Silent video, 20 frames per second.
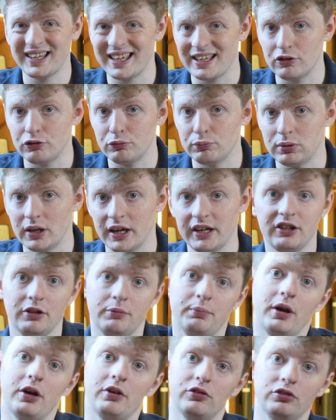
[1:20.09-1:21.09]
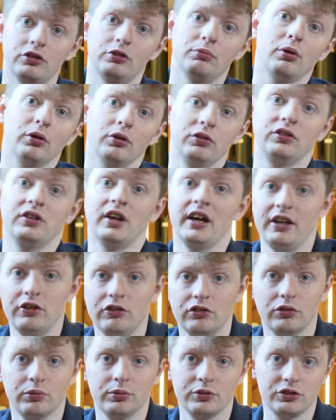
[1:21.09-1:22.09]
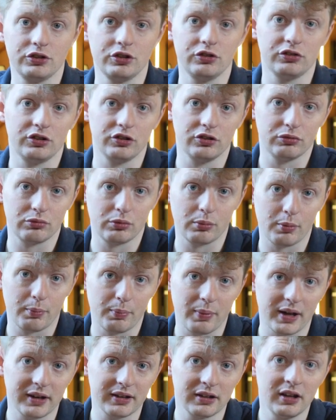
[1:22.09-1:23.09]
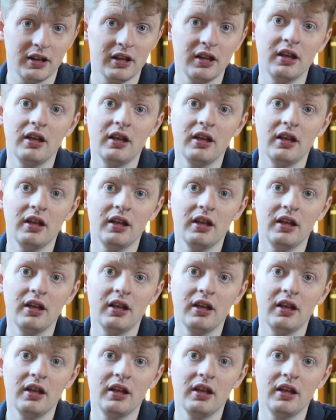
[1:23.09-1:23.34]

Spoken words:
heel plate opposed to the modern day stuff which uses a rubber pad.